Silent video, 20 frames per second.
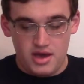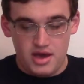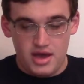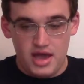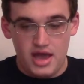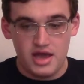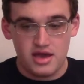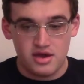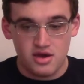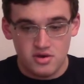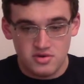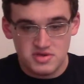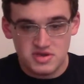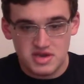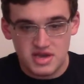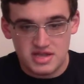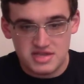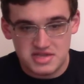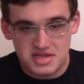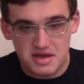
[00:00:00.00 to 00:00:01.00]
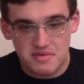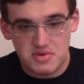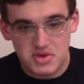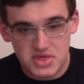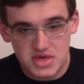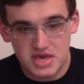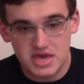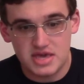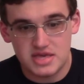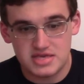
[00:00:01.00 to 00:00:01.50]
it goes against
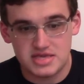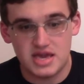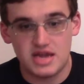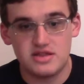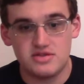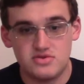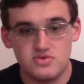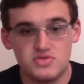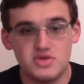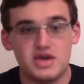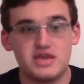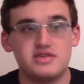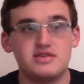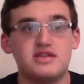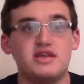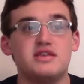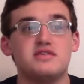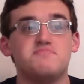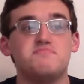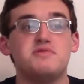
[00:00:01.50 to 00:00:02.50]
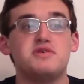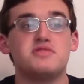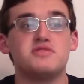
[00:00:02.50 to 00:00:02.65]
everything he said in 2008 as being